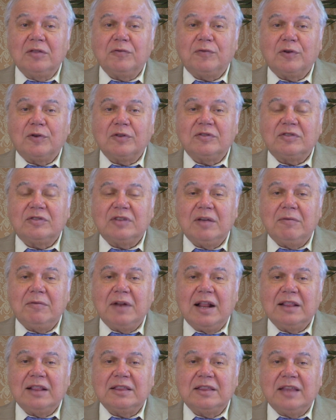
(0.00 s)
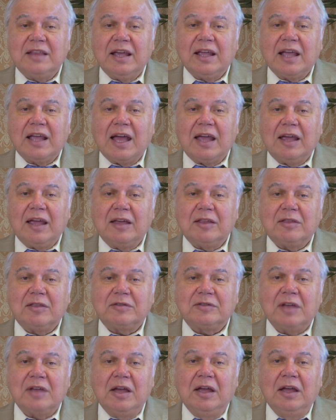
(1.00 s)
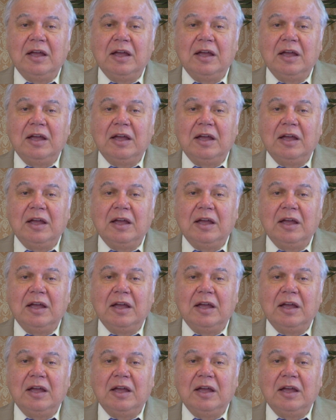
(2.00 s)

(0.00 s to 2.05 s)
for several decades